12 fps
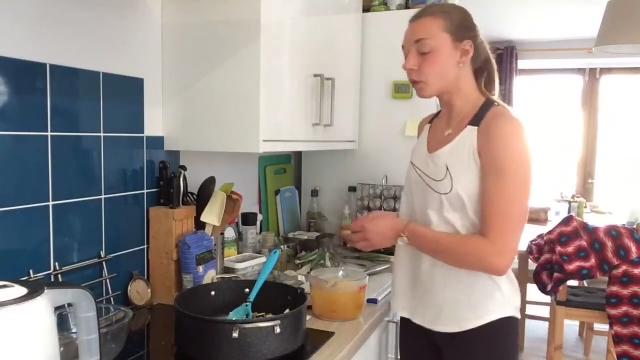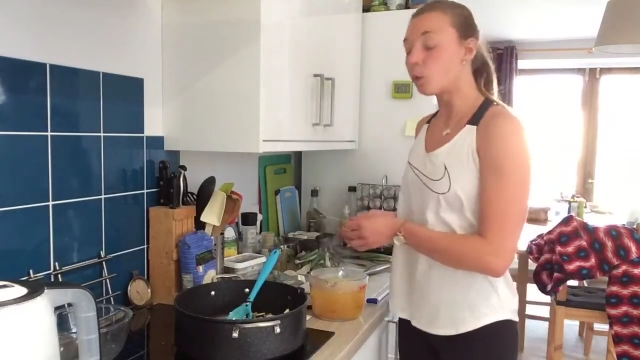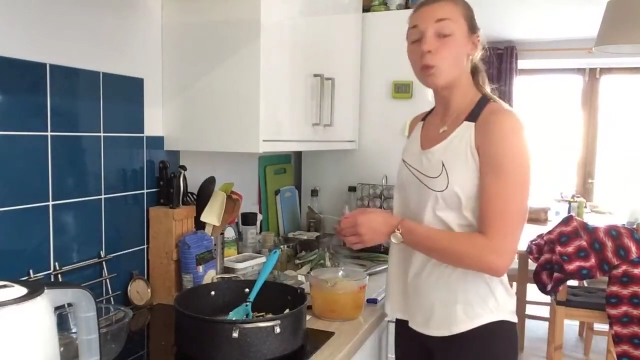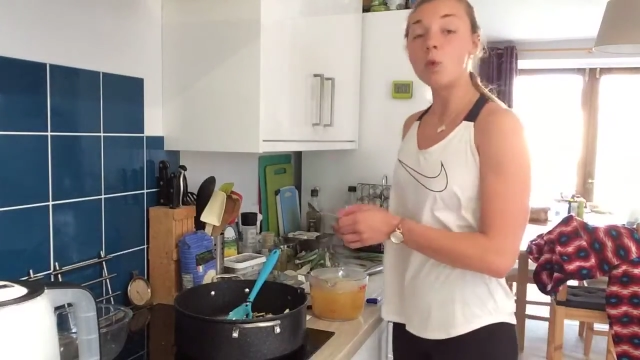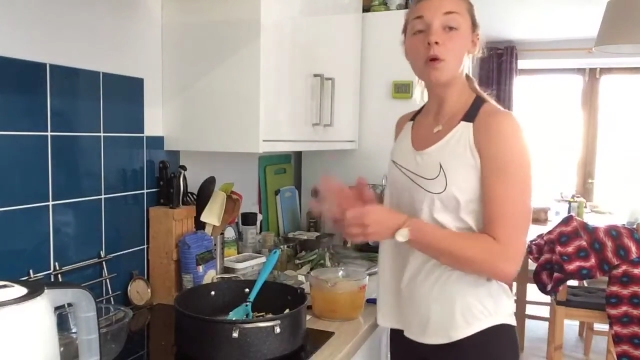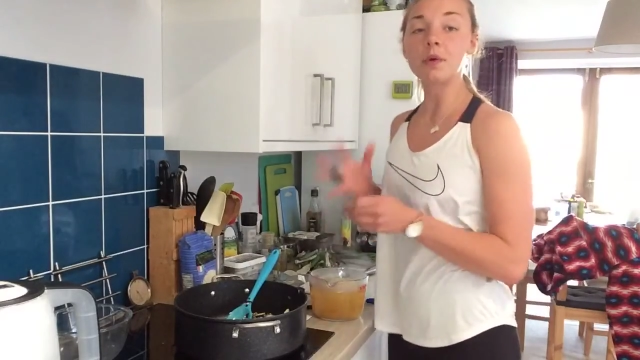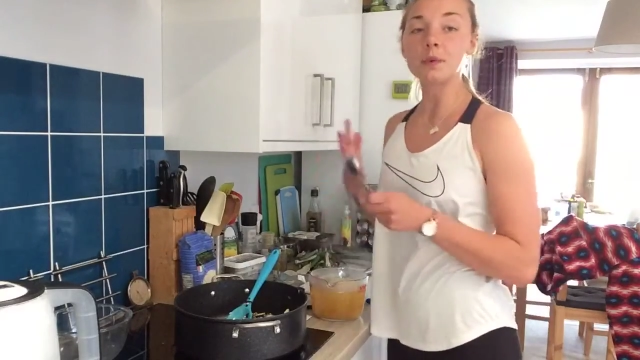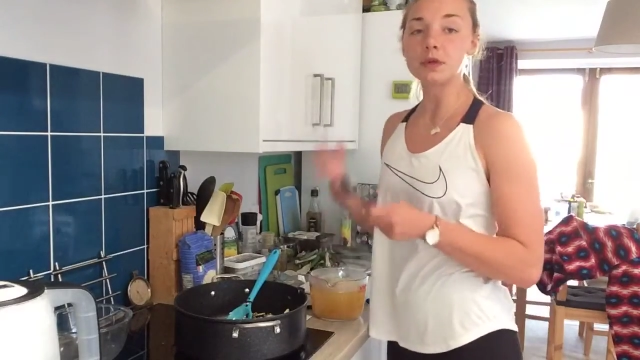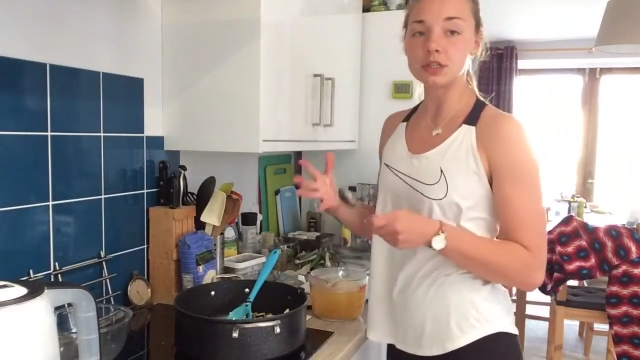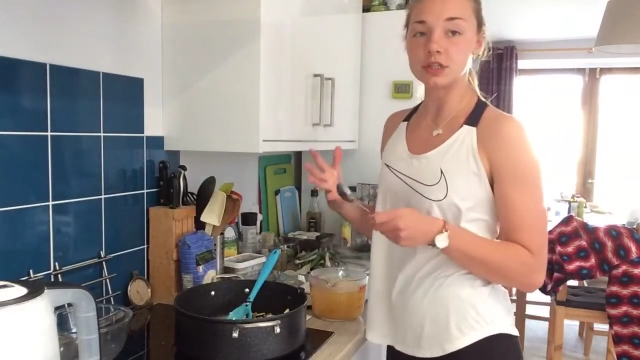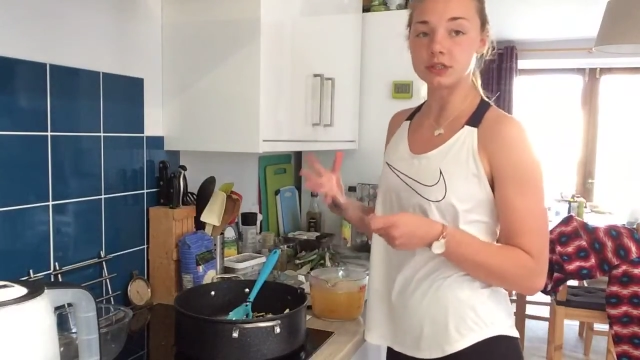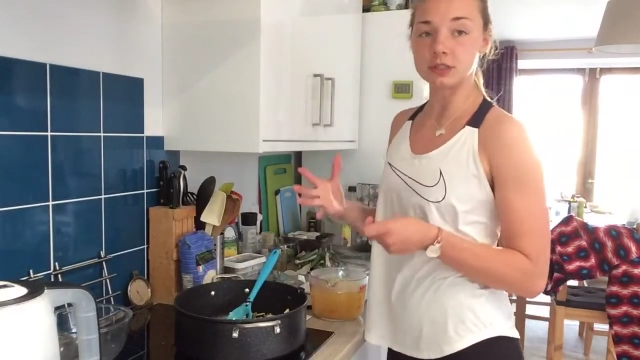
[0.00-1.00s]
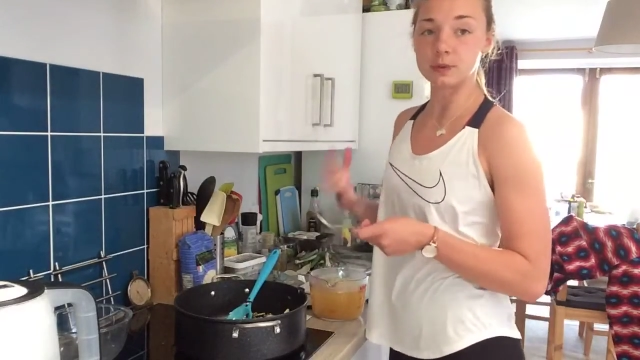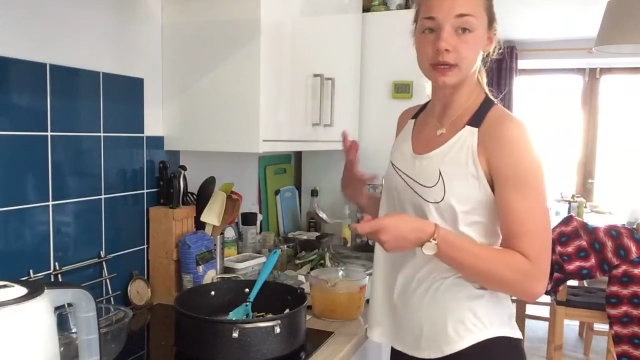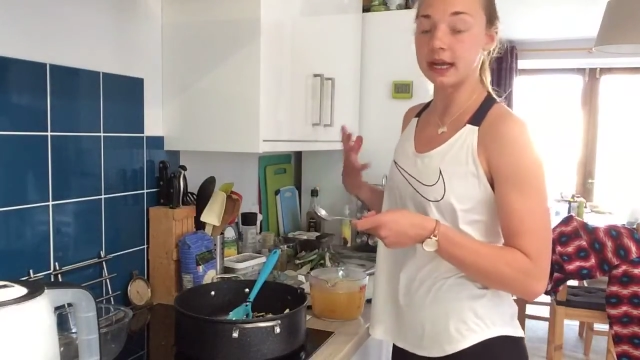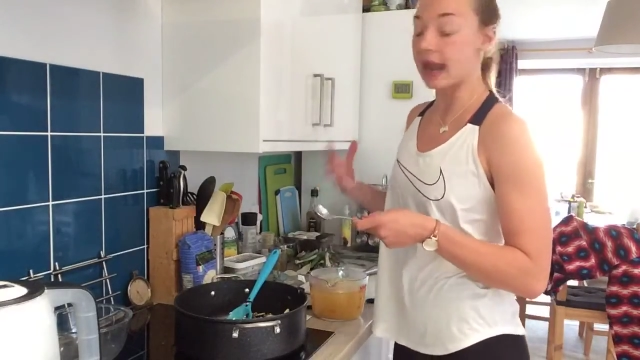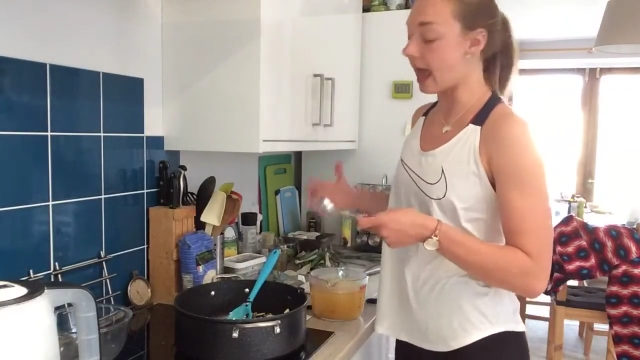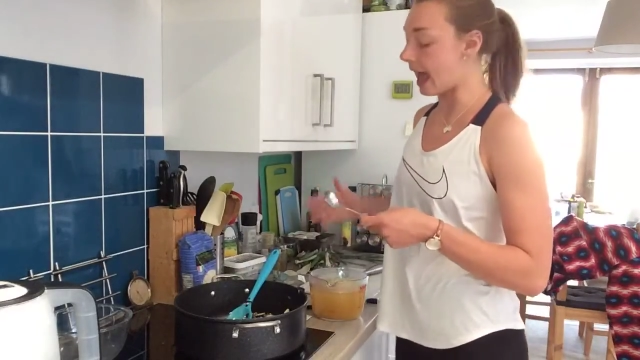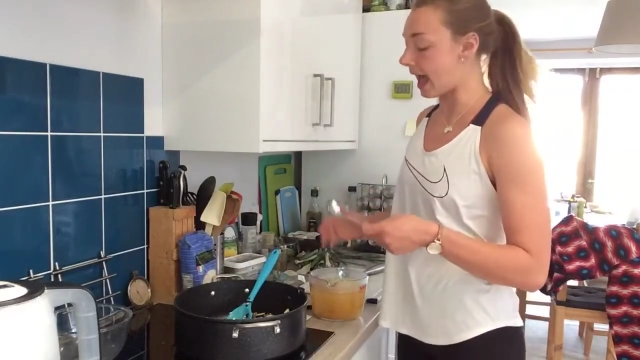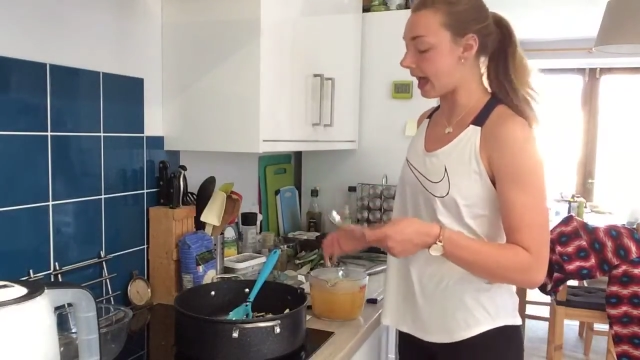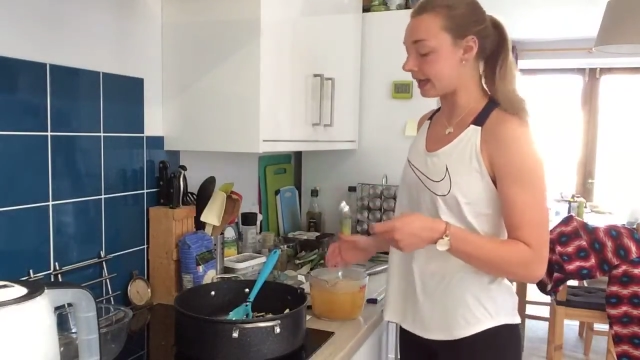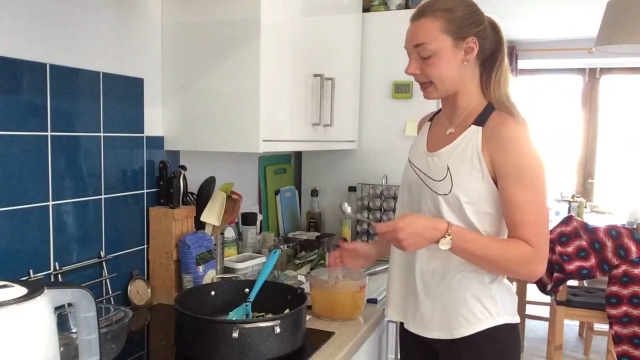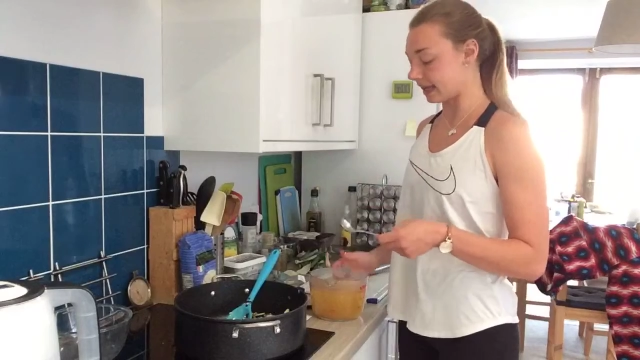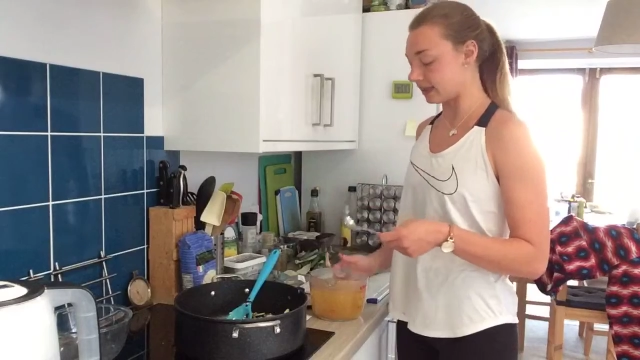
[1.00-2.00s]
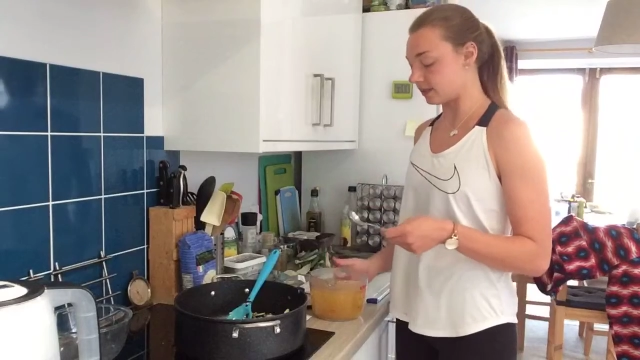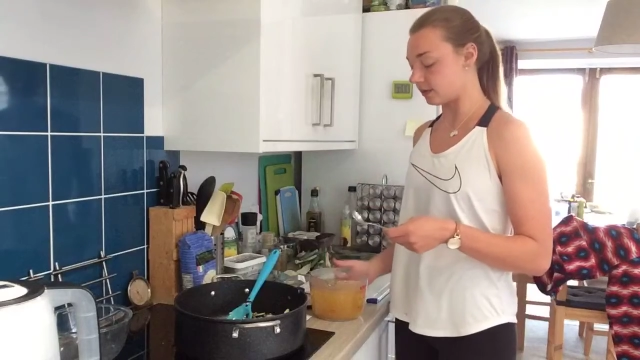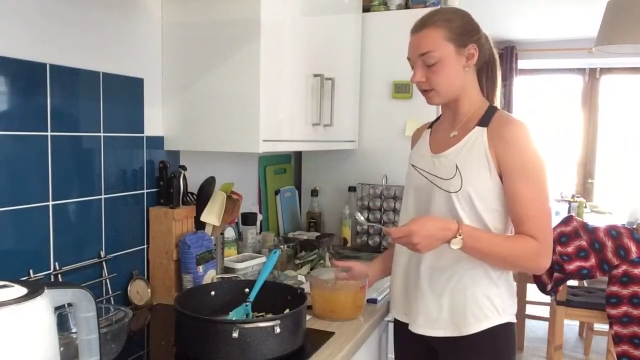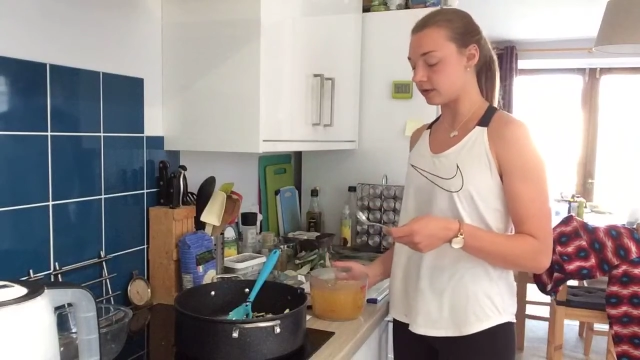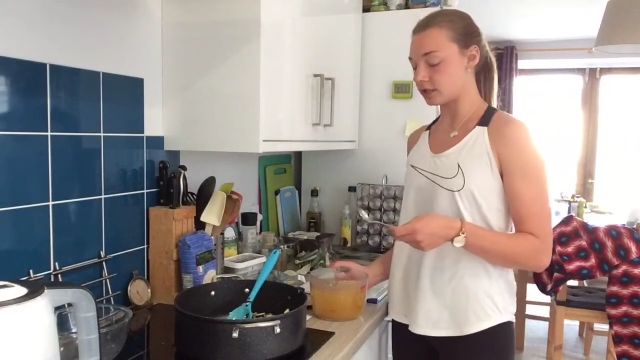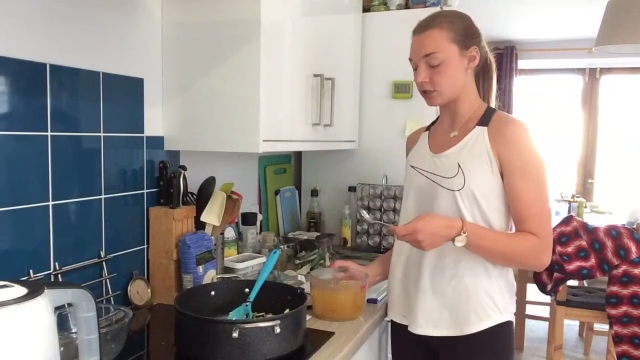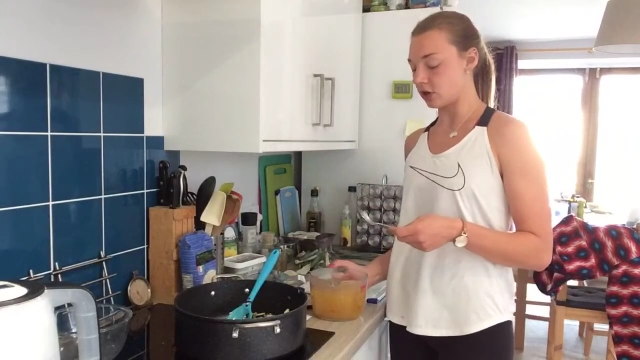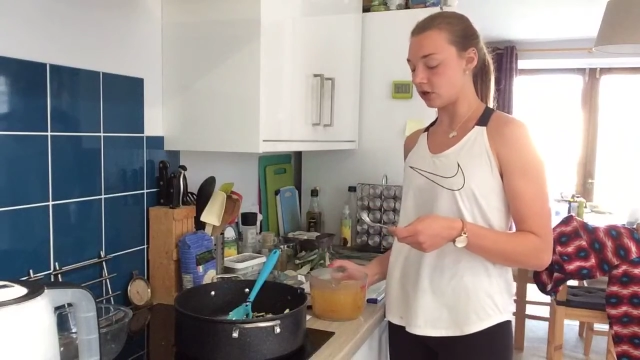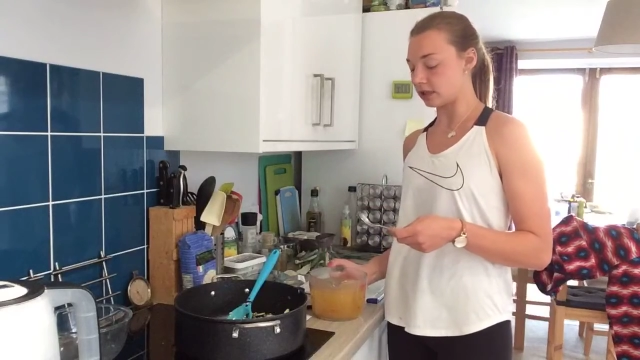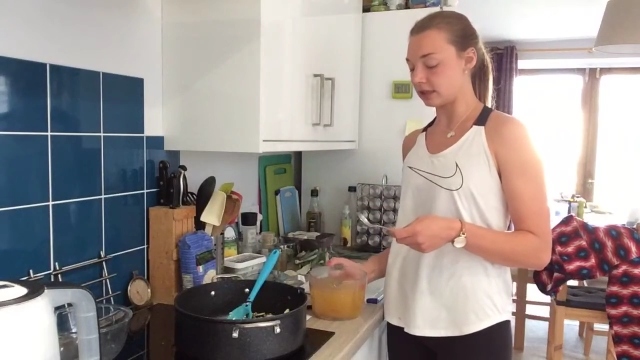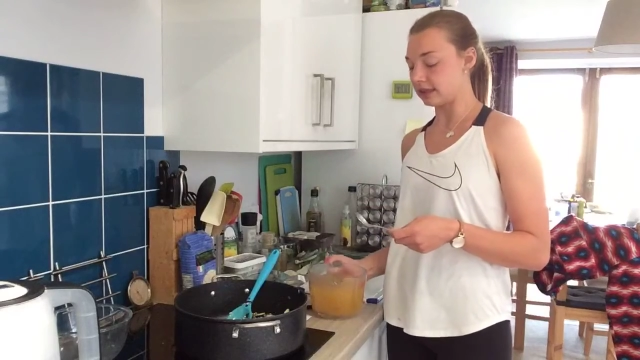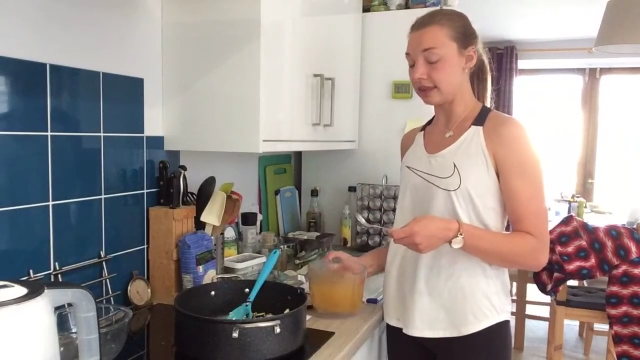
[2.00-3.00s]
And what we want to do is we're going to add in the stock